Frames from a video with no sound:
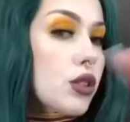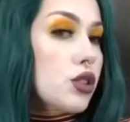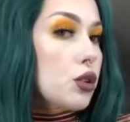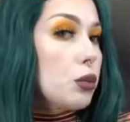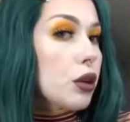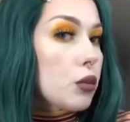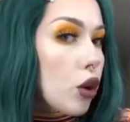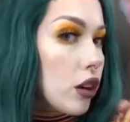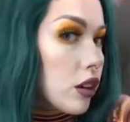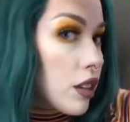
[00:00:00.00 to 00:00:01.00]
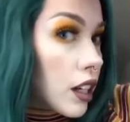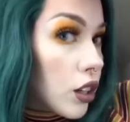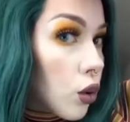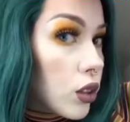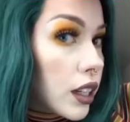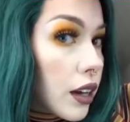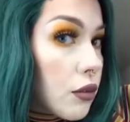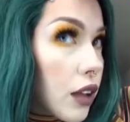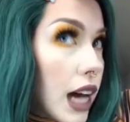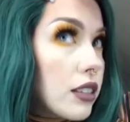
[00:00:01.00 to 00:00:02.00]
super important that you're holding it
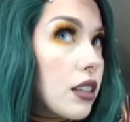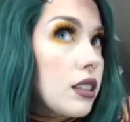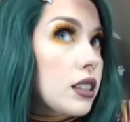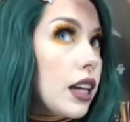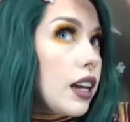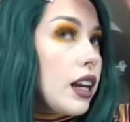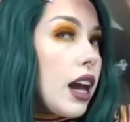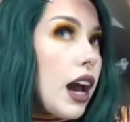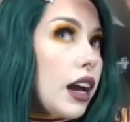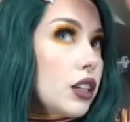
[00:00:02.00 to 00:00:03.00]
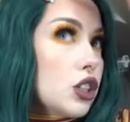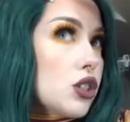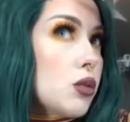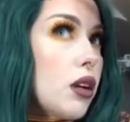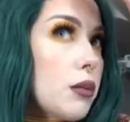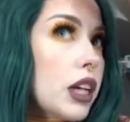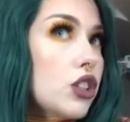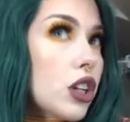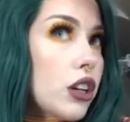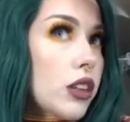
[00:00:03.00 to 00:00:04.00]
flat to the skin, and you just want to make
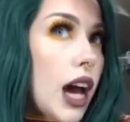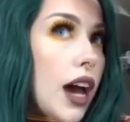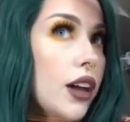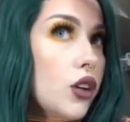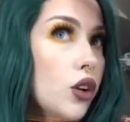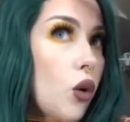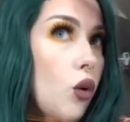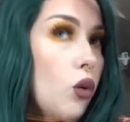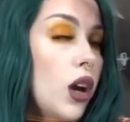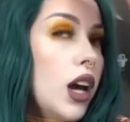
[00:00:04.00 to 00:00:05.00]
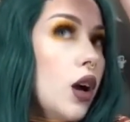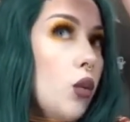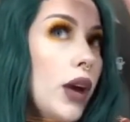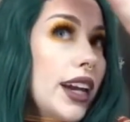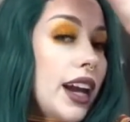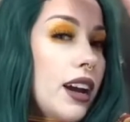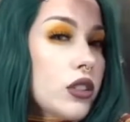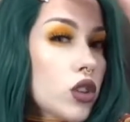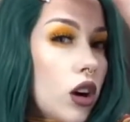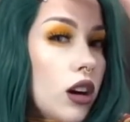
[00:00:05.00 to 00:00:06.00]
sure that no wig hairs
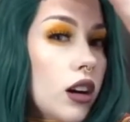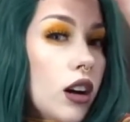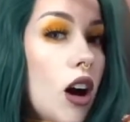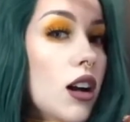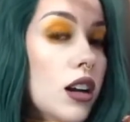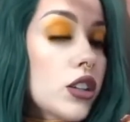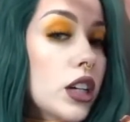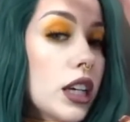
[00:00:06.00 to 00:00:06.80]
are caught underneath